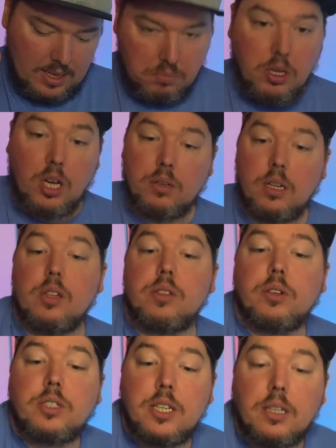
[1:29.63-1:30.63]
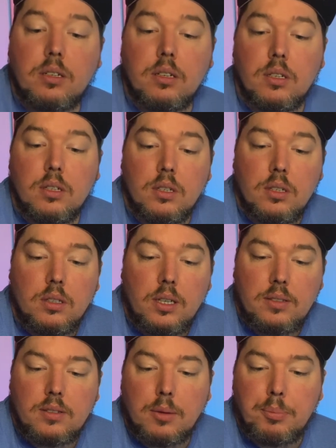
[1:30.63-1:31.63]
Oh, another 13.
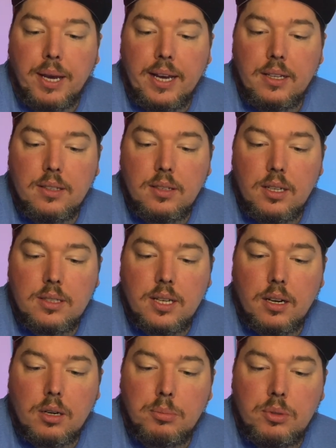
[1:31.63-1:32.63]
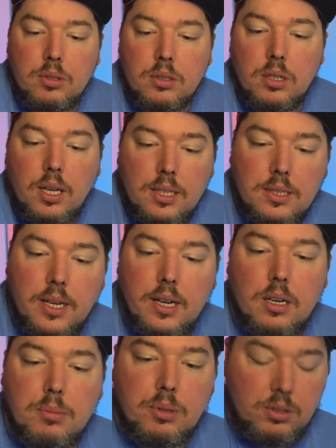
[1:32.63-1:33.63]
That's not bad. That's not terrible. Not
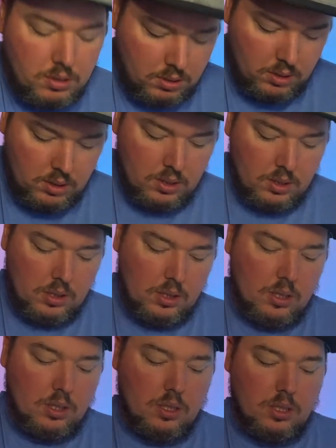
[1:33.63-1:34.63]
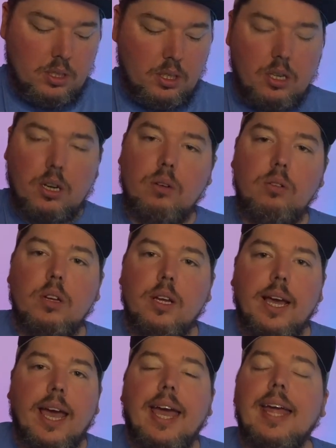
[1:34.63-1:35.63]
terrible.
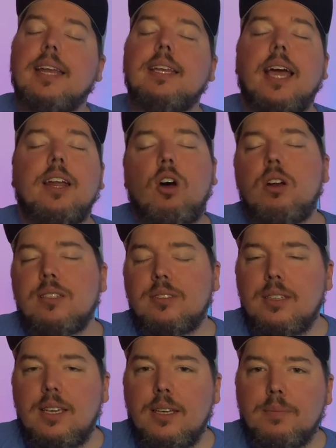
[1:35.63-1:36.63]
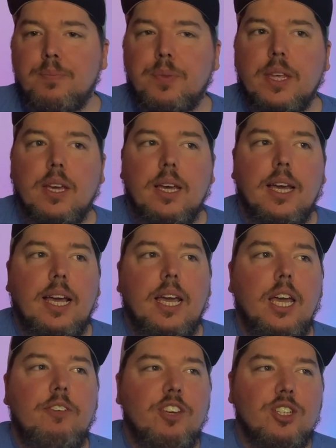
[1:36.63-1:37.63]
And honestly,
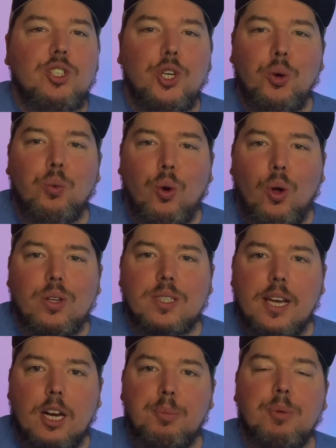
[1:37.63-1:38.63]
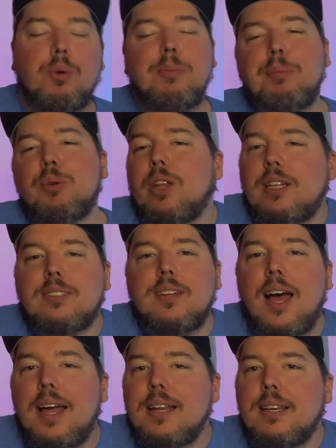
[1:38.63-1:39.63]
if you do roll terribly, remember that's
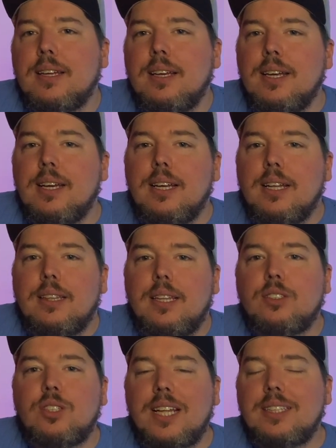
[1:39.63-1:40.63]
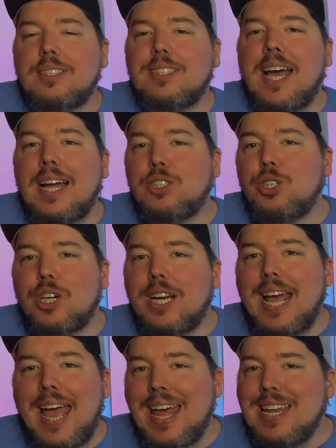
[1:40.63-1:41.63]
not the stats you're
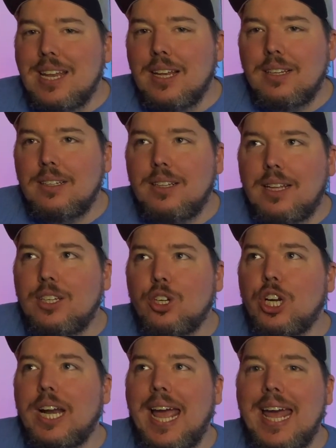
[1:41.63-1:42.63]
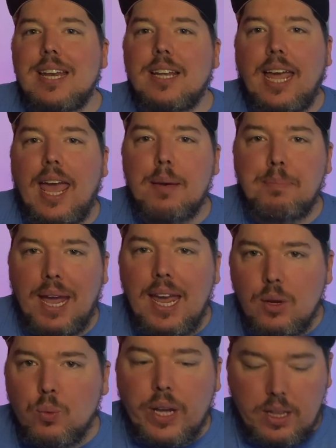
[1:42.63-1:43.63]
gonna end a
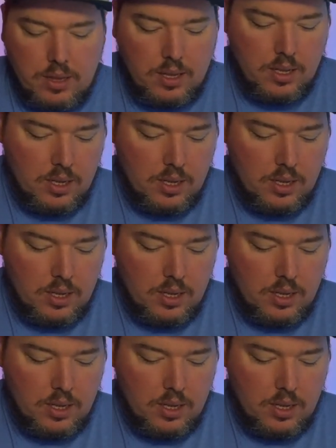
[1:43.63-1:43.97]
campaign with.